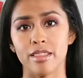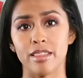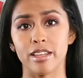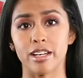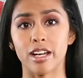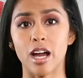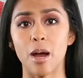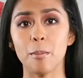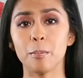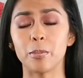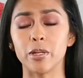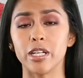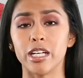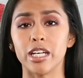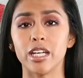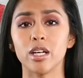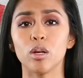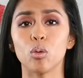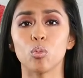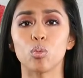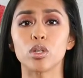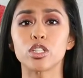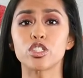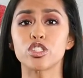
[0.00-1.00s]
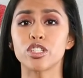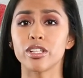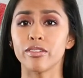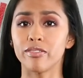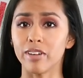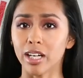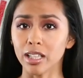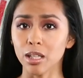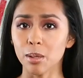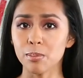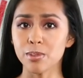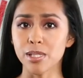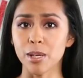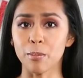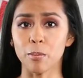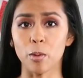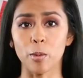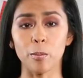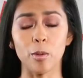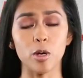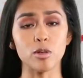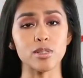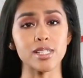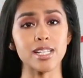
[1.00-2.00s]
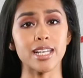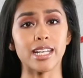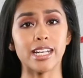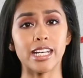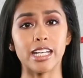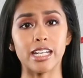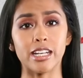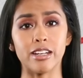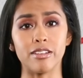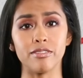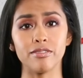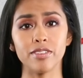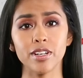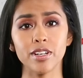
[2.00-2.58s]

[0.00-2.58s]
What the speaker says: The company, which develops and promotes Canadian